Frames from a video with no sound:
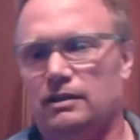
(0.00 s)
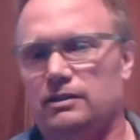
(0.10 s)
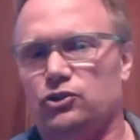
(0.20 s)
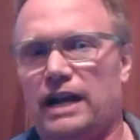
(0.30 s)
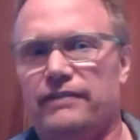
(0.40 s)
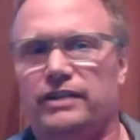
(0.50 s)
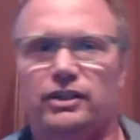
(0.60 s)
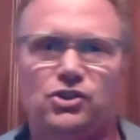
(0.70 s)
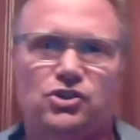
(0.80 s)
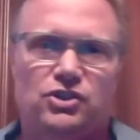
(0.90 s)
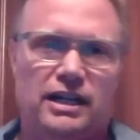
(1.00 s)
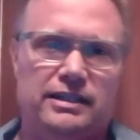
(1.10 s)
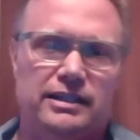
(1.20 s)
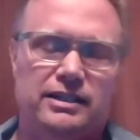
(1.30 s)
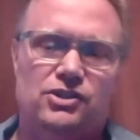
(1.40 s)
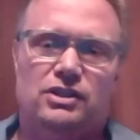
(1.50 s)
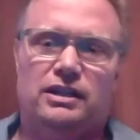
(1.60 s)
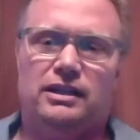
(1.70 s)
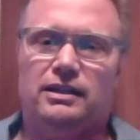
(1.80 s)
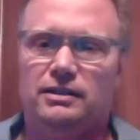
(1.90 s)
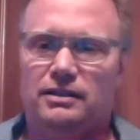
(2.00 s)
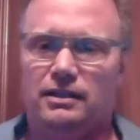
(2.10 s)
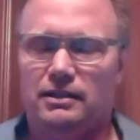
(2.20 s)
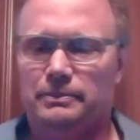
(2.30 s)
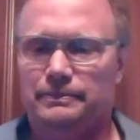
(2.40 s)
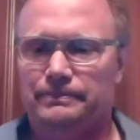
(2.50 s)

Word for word: driving their studies and um,